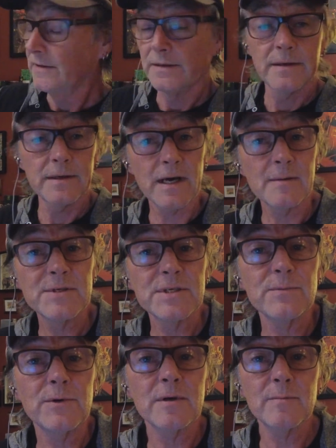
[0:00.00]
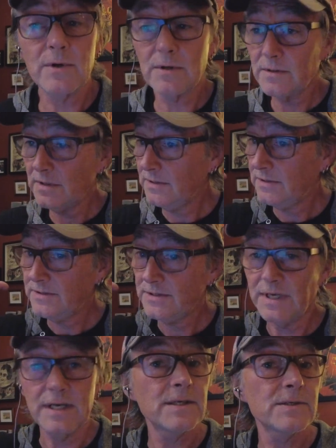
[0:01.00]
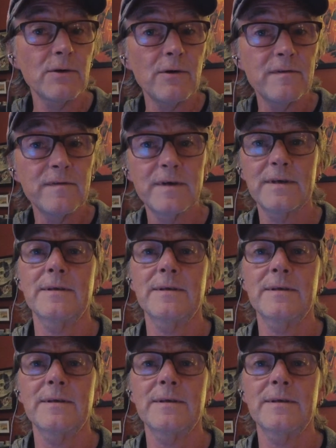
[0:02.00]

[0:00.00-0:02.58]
grabs his water bottle, skates off.